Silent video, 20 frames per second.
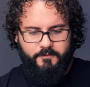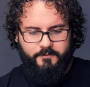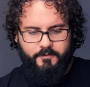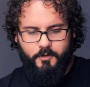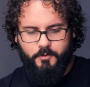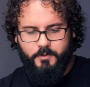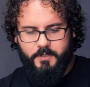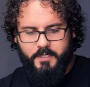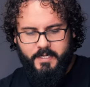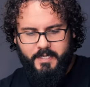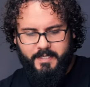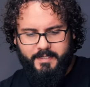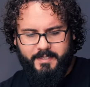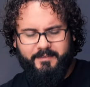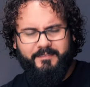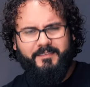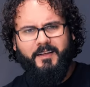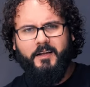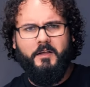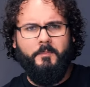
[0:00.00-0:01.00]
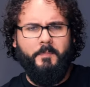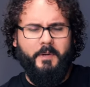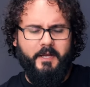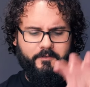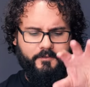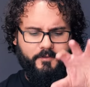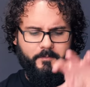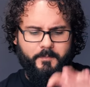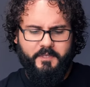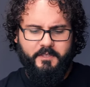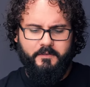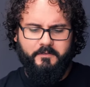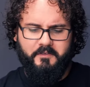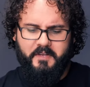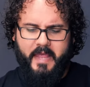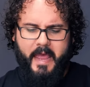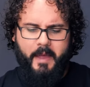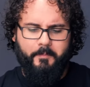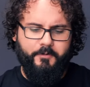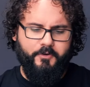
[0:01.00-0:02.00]
So let's talk about some of these
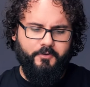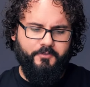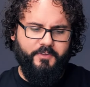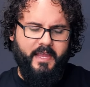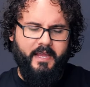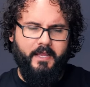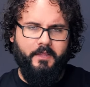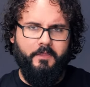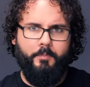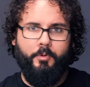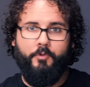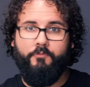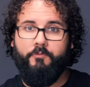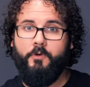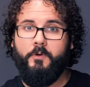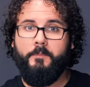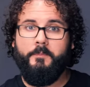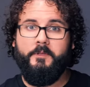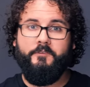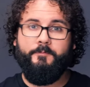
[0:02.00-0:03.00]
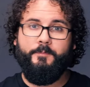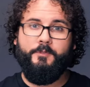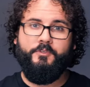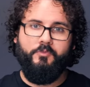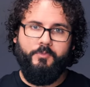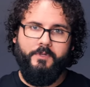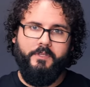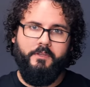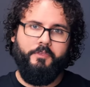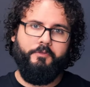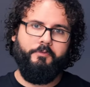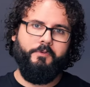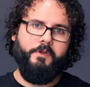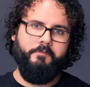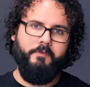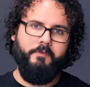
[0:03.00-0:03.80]
adapters and the performance between the three